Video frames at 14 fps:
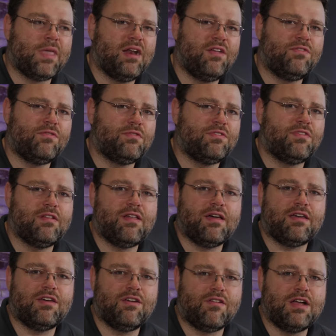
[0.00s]
And I sort of see it
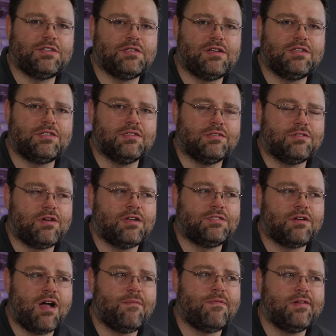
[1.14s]
like, congratulations, you got
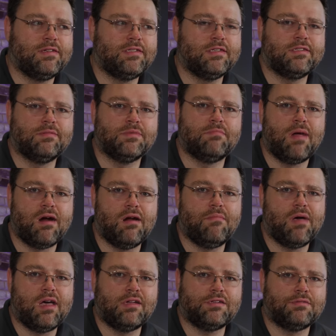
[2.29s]
your operating system's merit
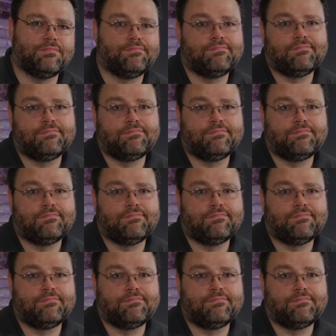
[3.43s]
badge.